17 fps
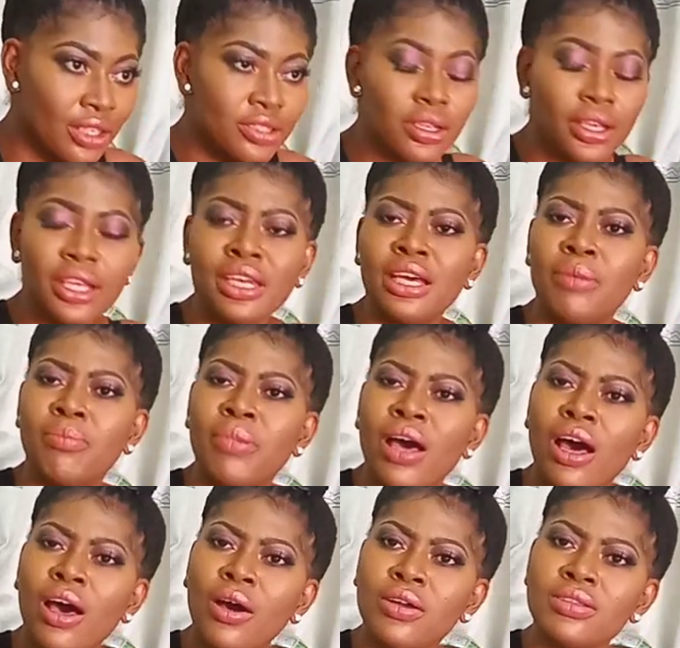talking
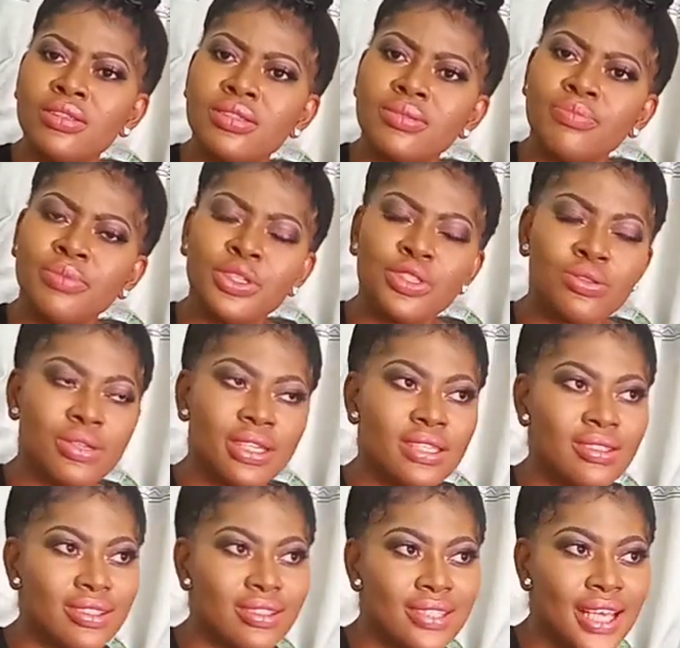about
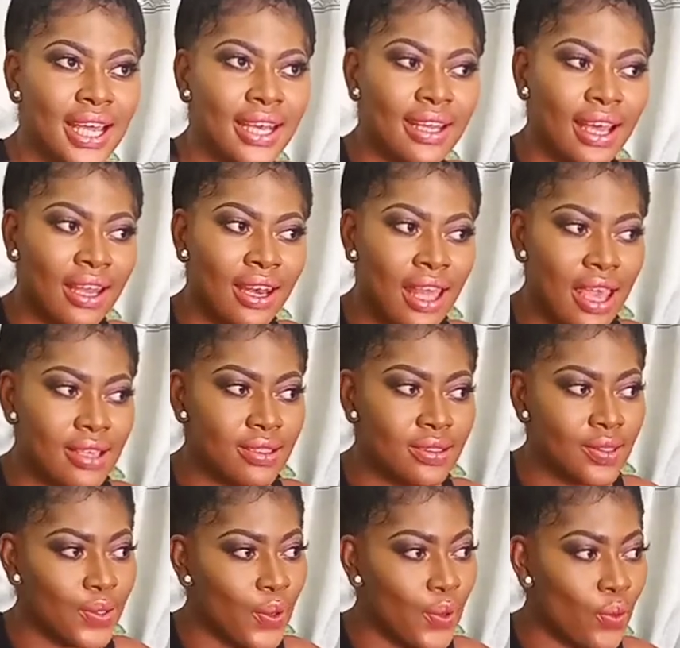between Sissy and
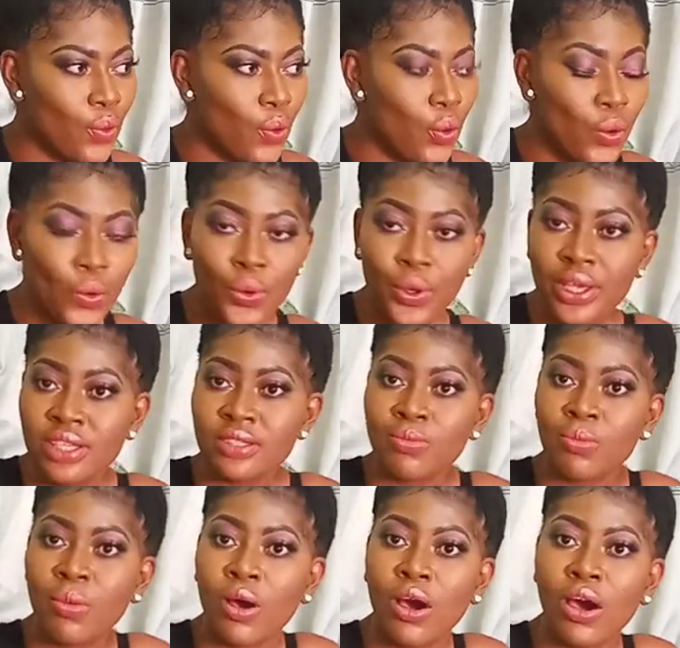Alex, who
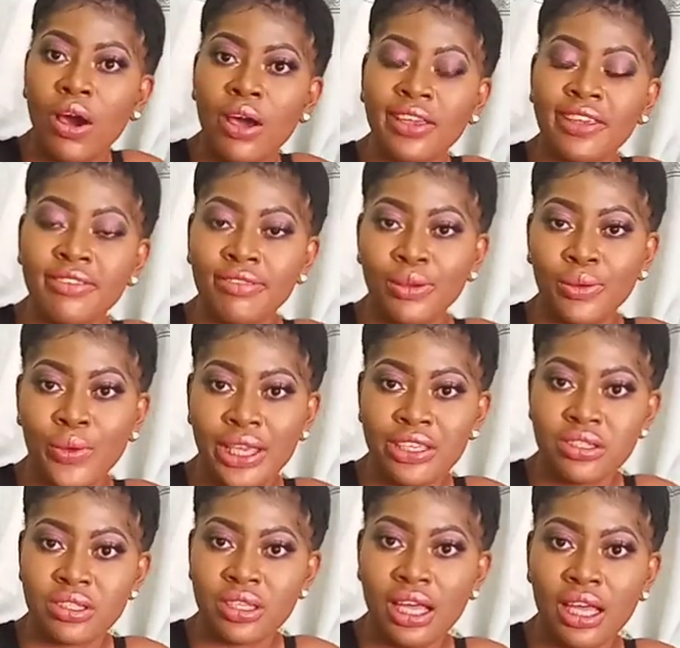is more
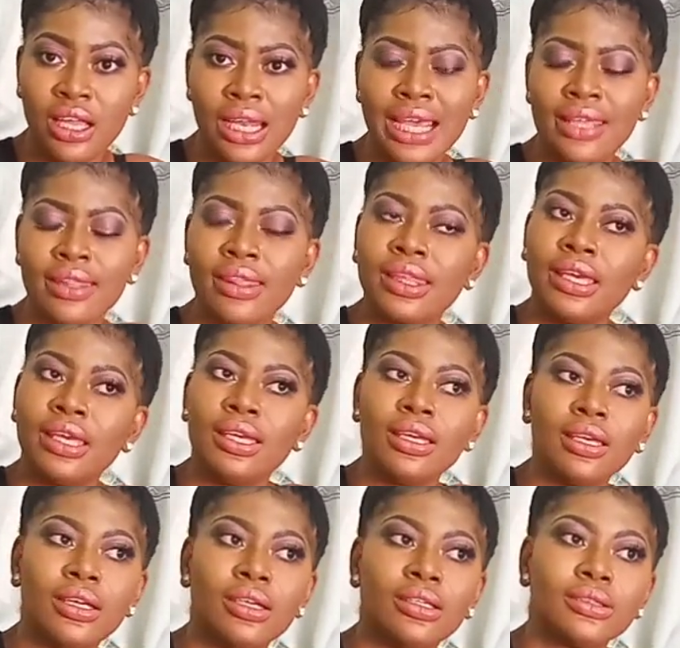influential, I think